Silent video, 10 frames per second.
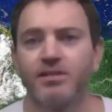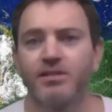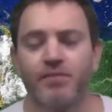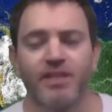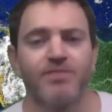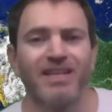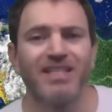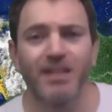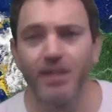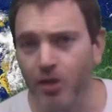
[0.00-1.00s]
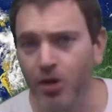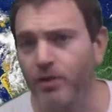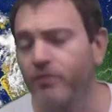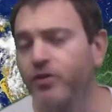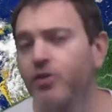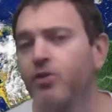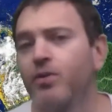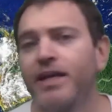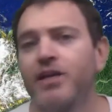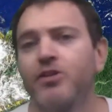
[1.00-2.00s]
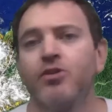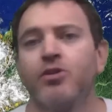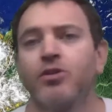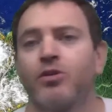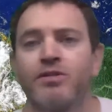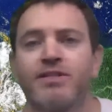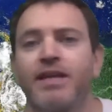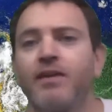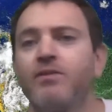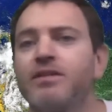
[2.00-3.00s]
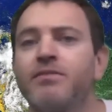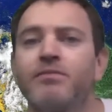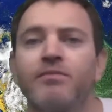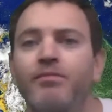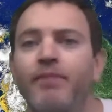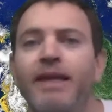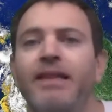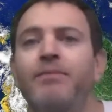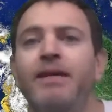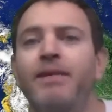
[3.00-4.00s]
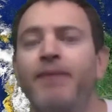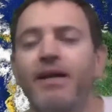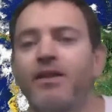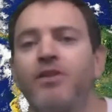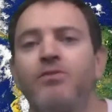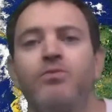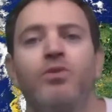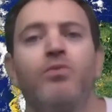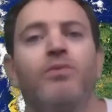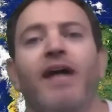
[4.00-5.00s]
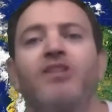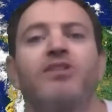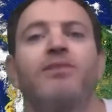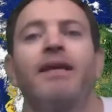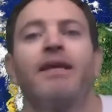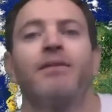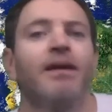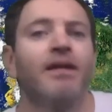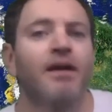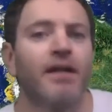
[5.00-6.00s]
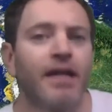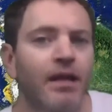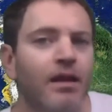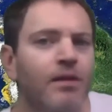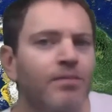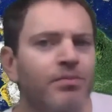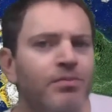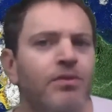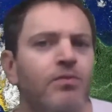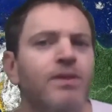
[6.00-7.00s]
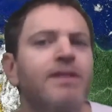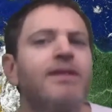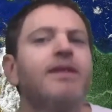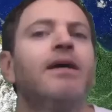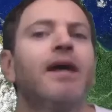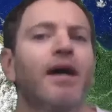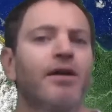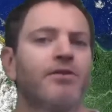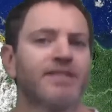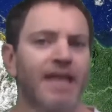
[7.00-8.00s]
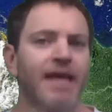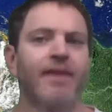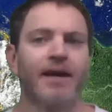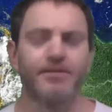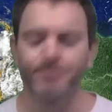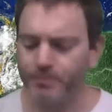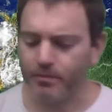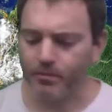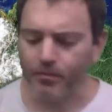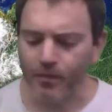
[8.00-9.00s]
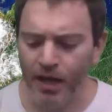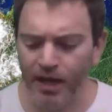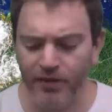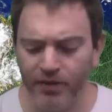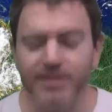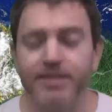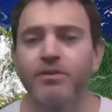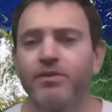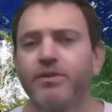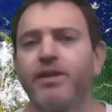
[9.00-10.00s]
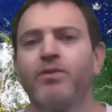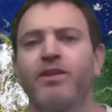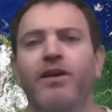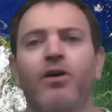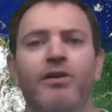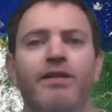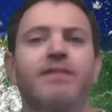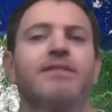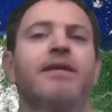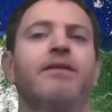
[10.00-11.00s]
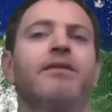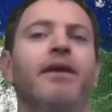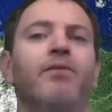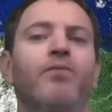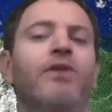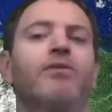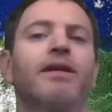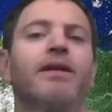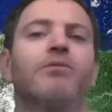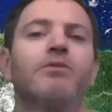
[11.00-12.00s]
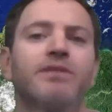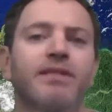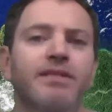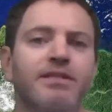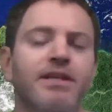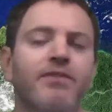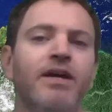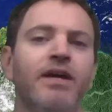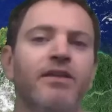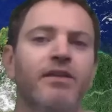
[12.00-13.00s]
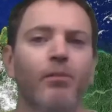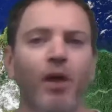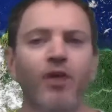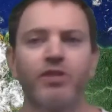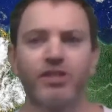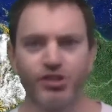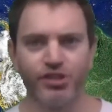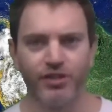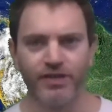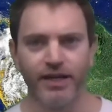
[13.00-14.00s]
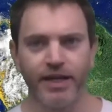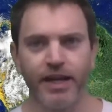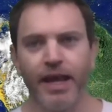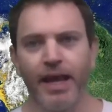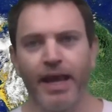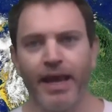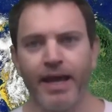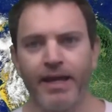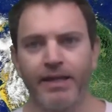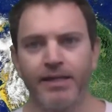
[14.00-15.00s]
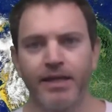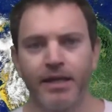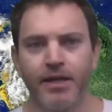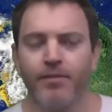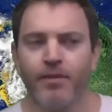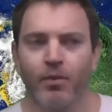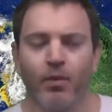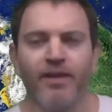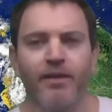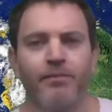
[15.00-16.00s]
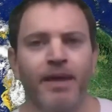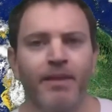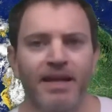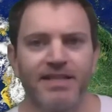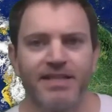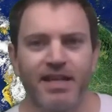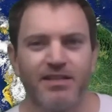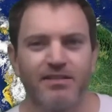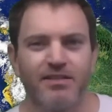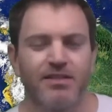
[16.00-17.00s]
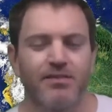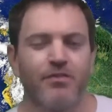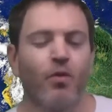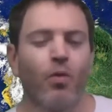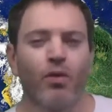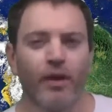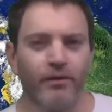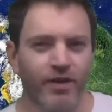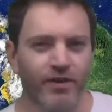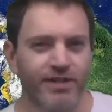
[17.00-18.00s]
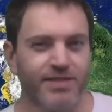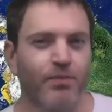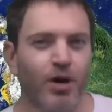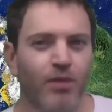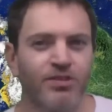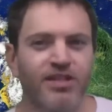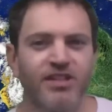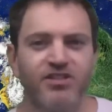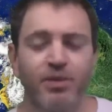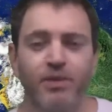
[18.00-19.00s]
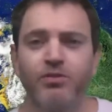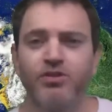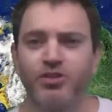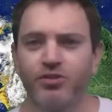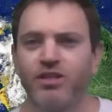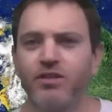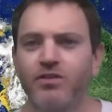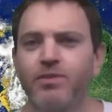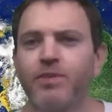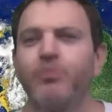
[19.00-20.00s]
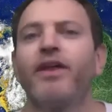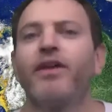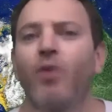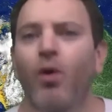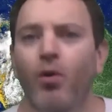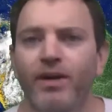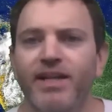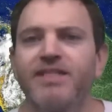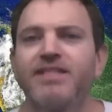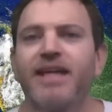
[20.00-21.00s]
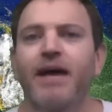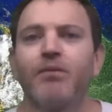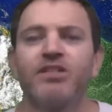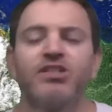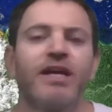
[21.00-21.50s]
That's basically a loan. If you don't hit your sales and make the money back, then you don't actually make any money on it. And a lot of people don't really understand that. Very similar thing with like artists and record labels and stuff. The model has shifted, and while that may make sense for a very small percentage of people, it's usually those people that are already established.